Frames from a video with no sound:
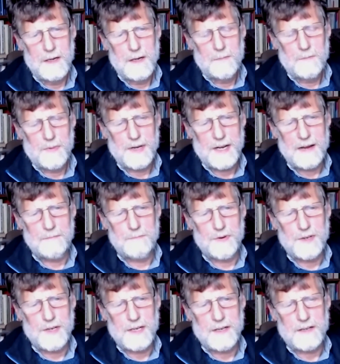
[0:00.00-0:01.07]
But I'm
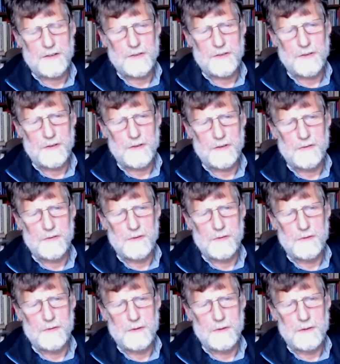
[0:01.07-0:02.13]
putting it to you